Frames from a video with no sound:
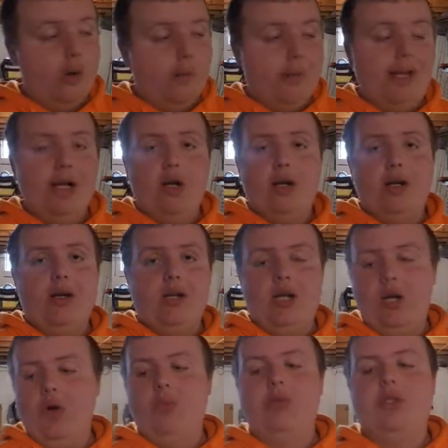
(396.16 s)
plan on it to
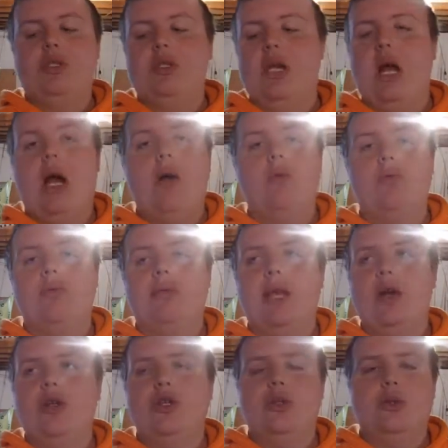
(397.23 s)
go, but your knock will stay
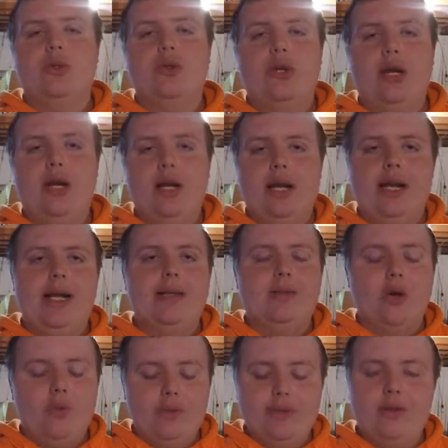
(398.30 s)
on your string, and that's
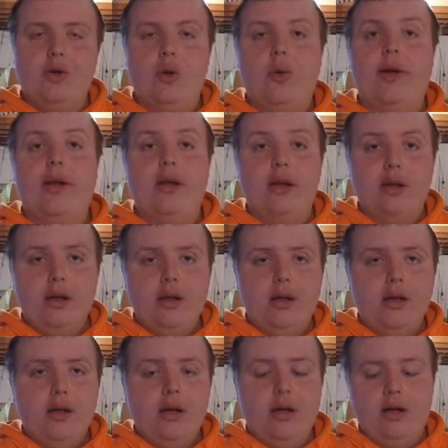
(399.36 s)
always annoying,
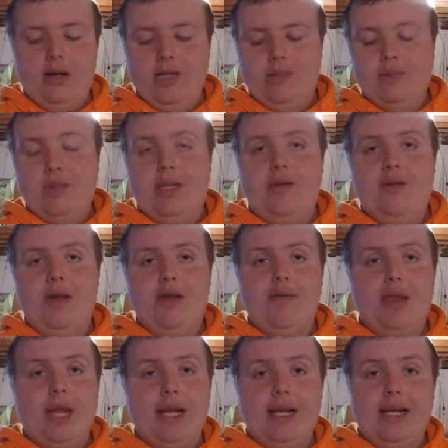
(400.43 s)
especially if you have
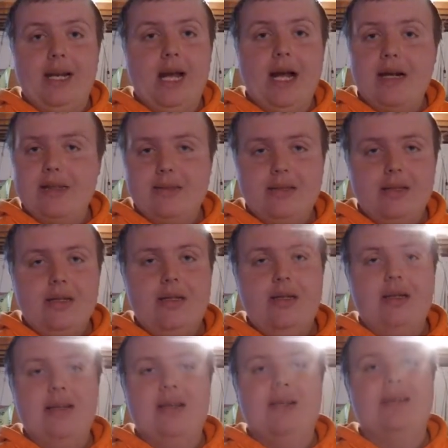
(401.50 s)
lighted knocks.
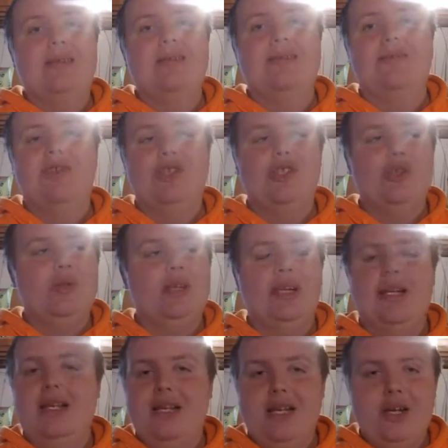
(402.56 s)
Because if you shoot at
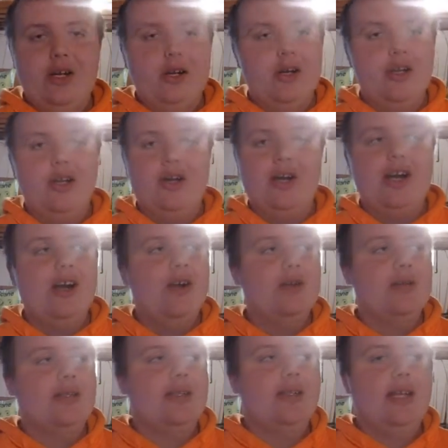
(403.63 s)
a deer, your
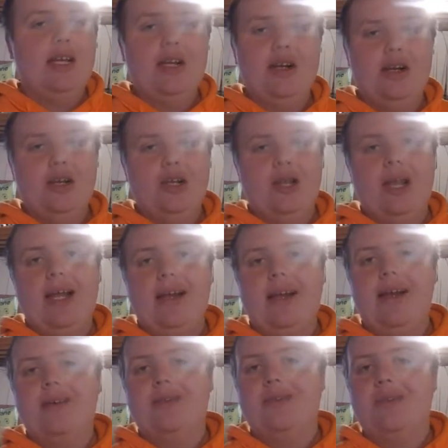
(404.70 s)
arrow's in the deer, your light
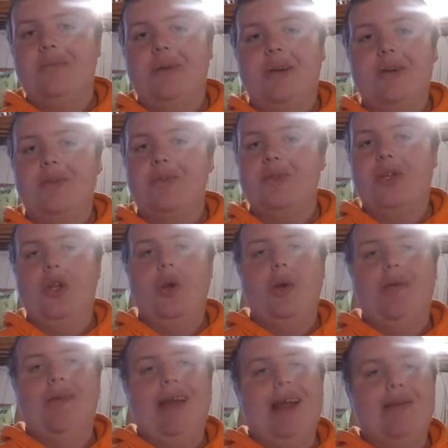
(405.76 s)
knocks on your bow, so you don't
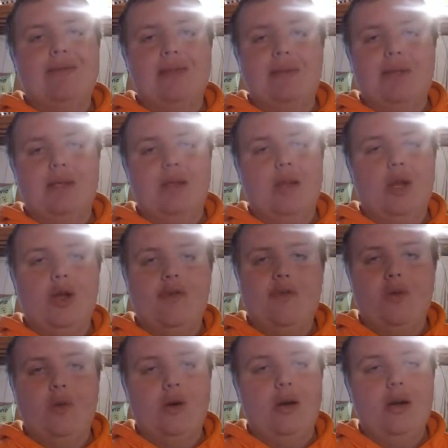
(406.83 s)
even have something to look
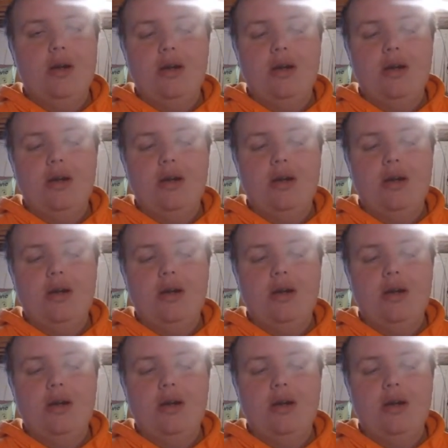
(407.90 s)
for.